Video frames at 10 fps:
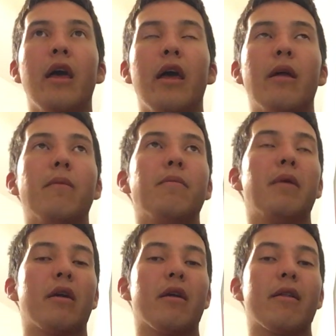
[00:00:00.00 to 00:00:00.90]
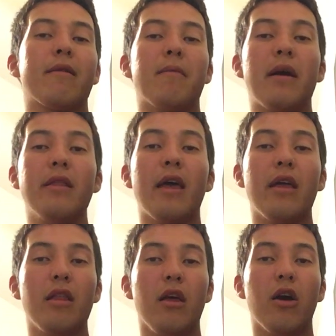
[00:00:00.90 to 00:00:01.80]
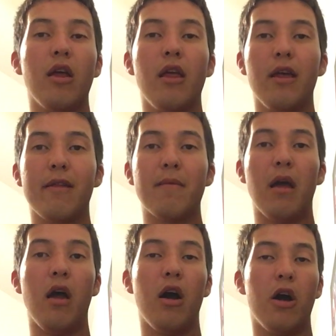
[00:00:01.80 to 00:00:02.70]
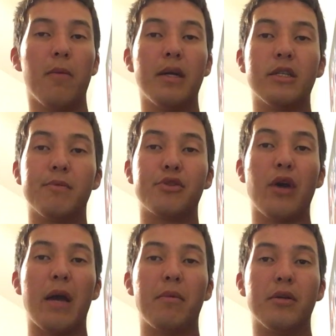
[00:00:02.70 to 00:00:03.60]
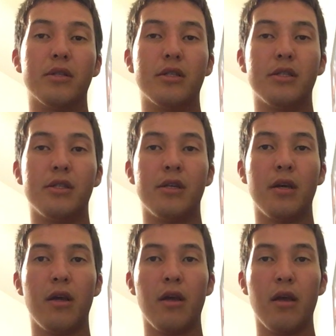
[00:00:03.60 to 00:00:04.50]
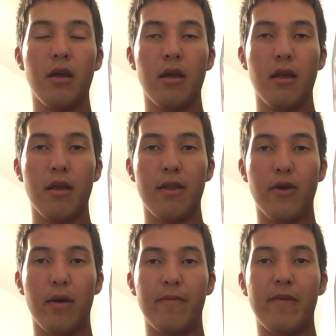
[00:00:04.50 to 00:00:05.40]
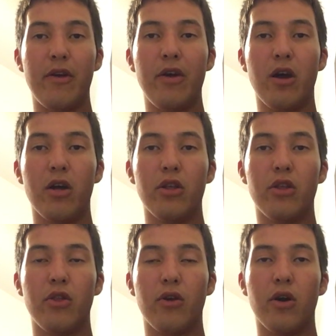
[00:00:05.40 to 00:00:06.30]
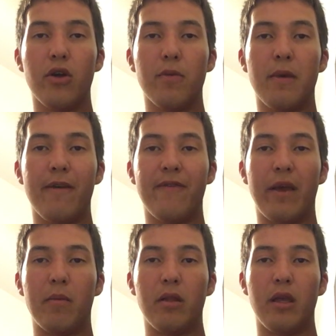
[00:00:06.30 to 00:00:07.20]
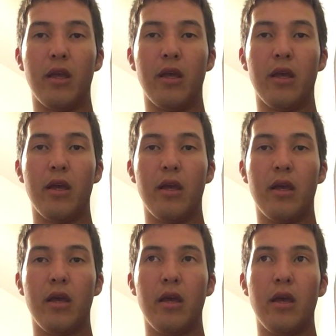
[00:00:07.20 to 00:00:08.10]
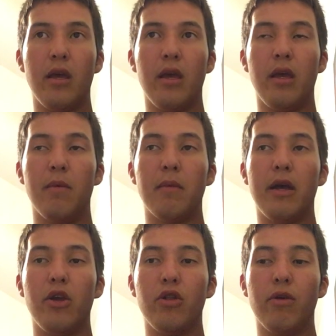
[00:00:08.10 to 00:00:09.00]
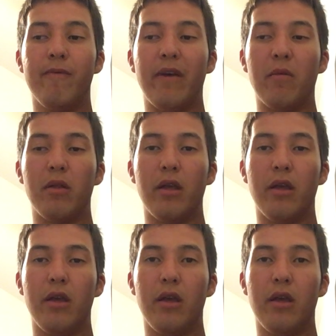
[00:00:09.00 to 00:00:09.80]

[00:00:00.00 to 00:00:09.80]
And because my den is my subscribers. So I'm very honored to call you my family. My YouTube family.